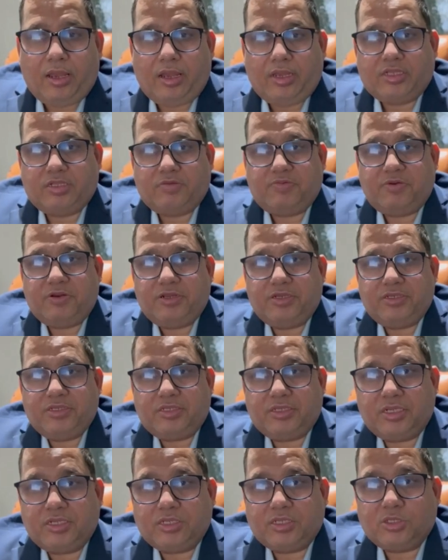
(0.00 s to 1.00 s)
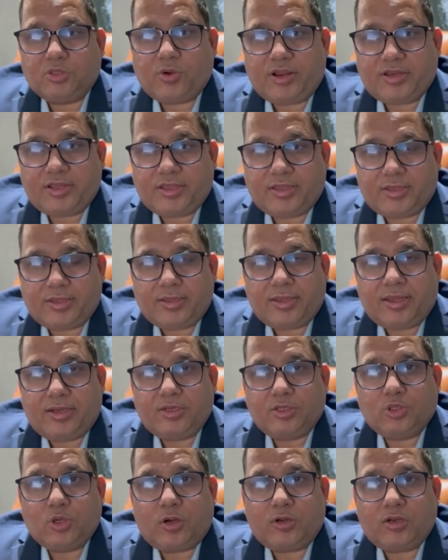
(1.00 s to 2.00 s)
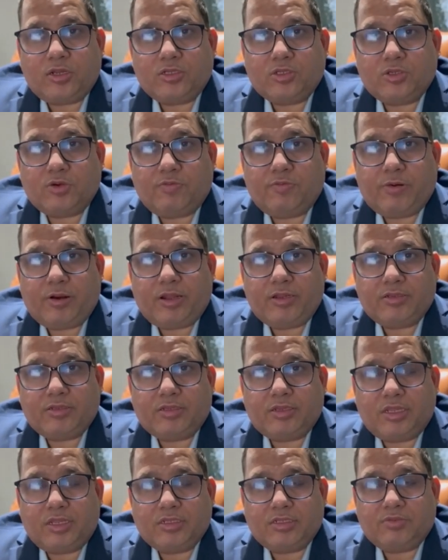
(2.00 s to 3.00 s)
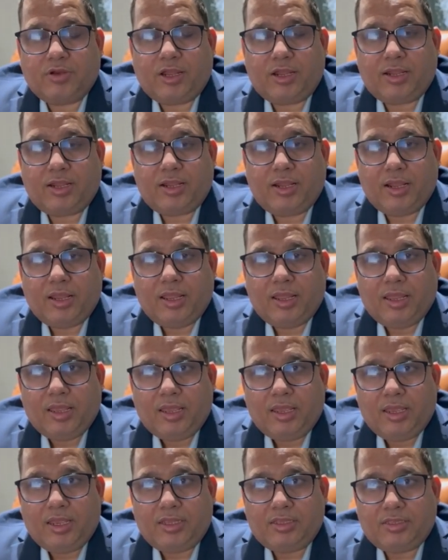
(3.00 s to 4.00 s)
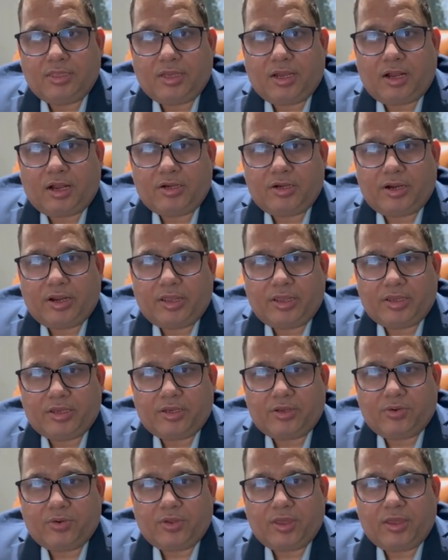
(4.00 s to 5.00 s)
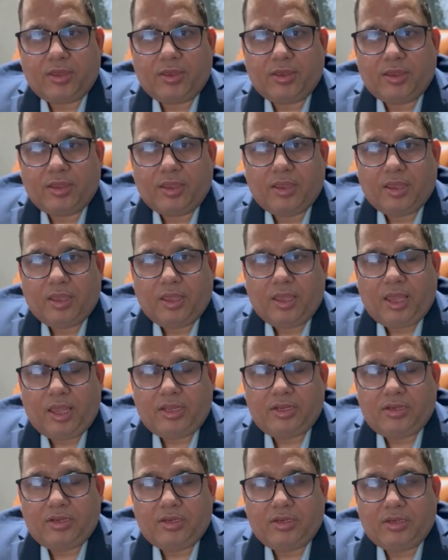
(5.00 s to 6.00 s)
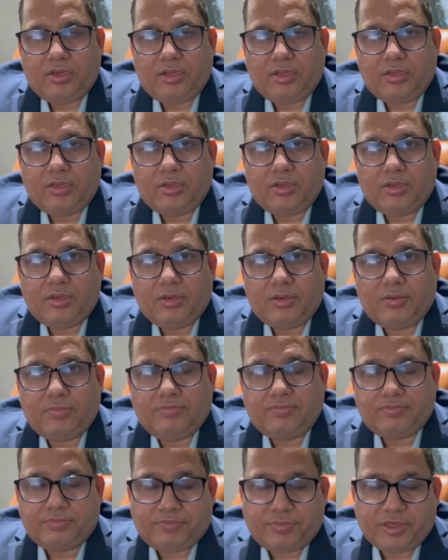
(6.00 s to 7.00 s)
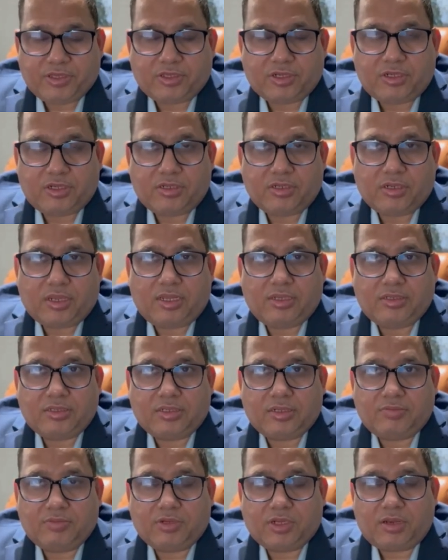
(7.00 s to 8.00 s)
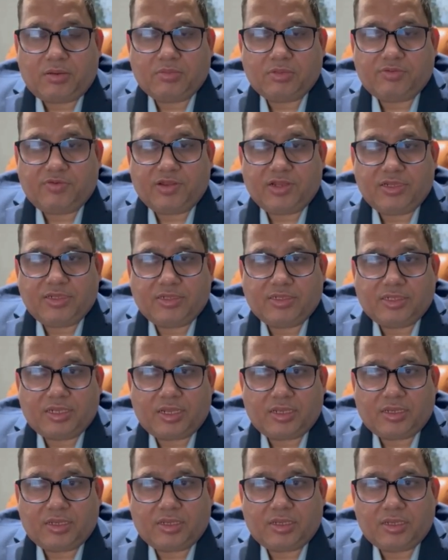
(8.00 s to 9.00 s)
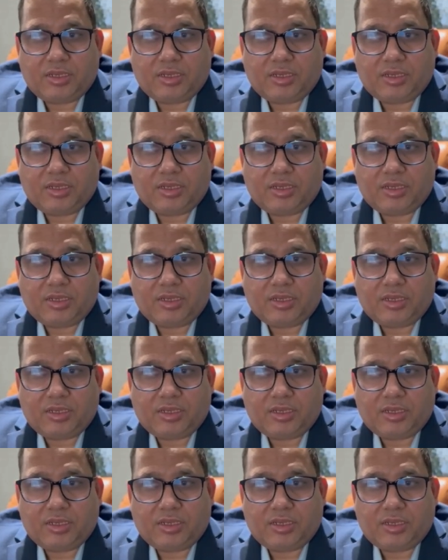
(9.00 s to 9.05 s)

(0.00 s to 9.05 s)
experience a sweating and shortness of breath as well in the heart attack. Okay, and patient can sometimes feel sick,